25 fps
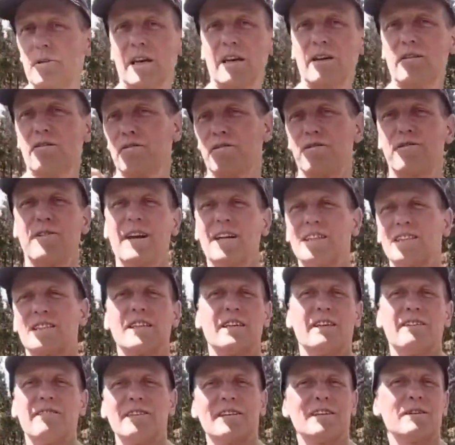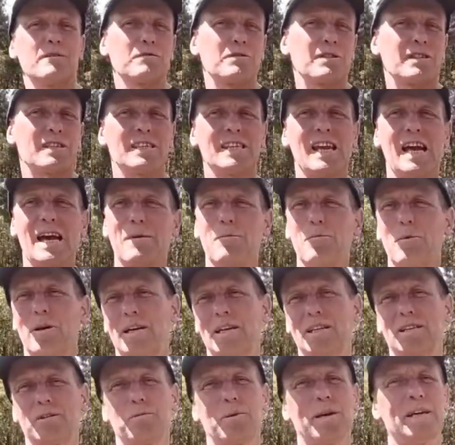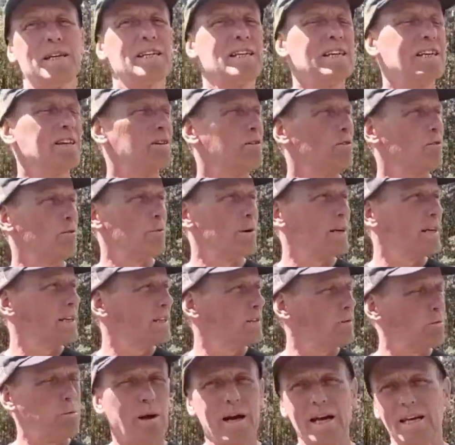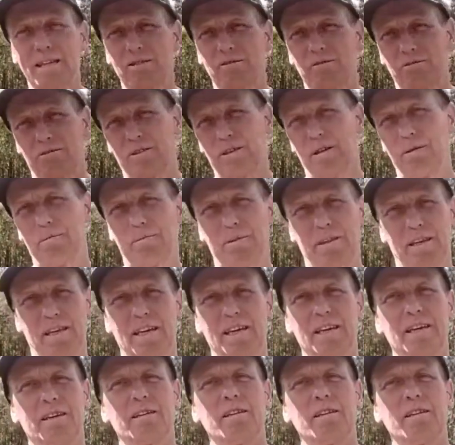it'll flutter and it'll snap when it's windy or when it's wet or something,